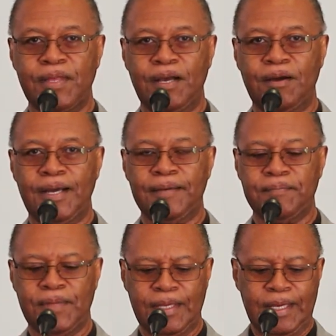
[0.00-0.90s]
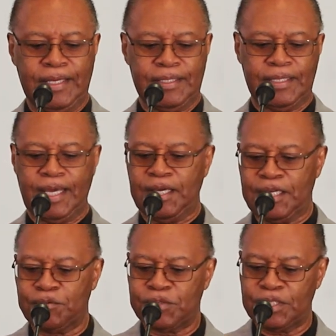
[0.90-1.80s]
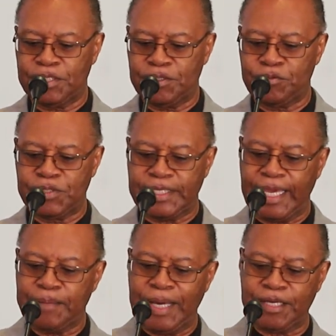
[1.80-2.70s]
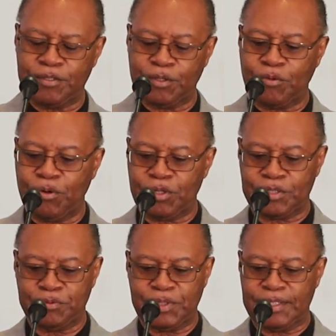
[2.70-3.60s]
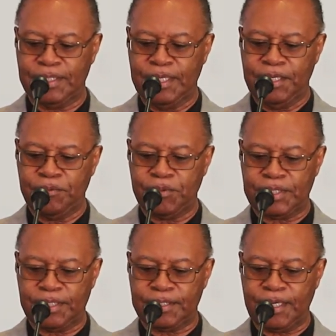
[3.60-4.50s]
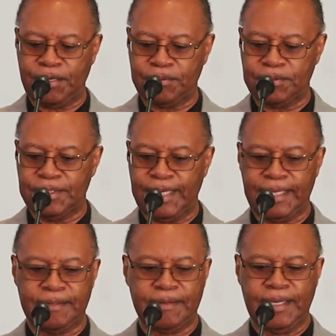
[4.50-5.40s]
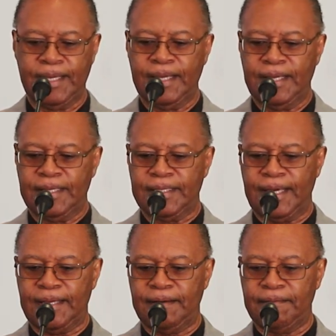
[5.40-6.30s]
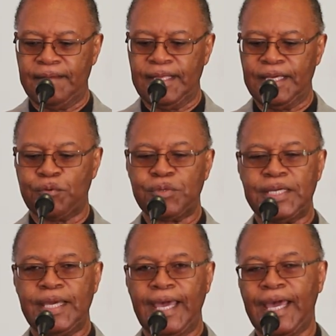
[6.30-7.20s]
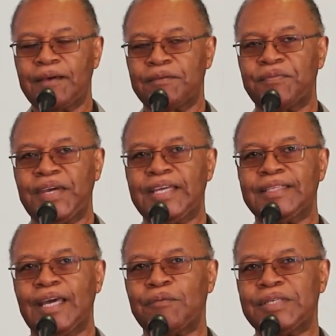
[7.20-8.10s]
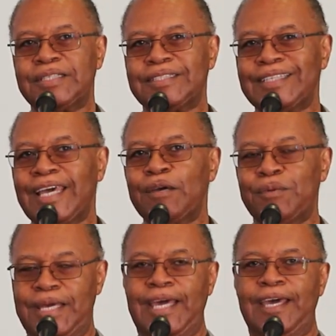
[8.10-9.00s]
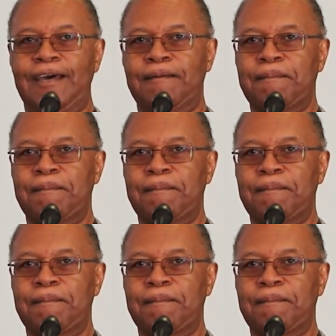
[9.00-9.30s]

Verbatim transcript: All right? Now, and we, and we came out of those quarters with the, with the thought that, that if we have the faith that we say we have,